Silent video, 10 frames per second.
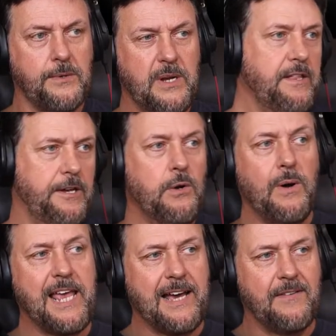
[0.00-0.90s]
And all you
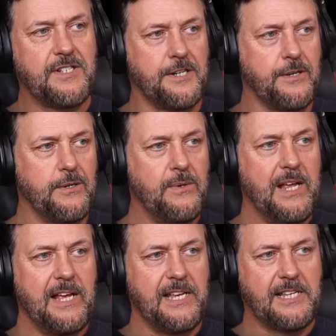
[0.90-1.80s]
have to do
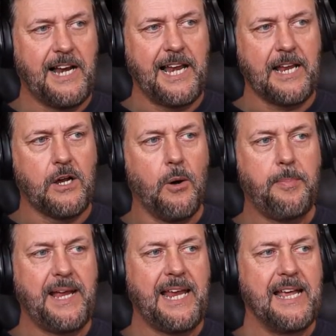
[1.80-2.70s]
is click
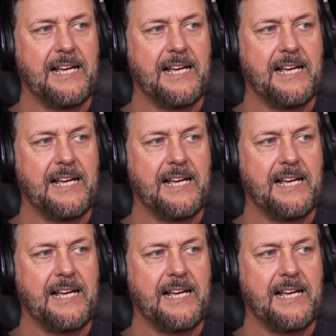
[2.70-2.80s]
copy,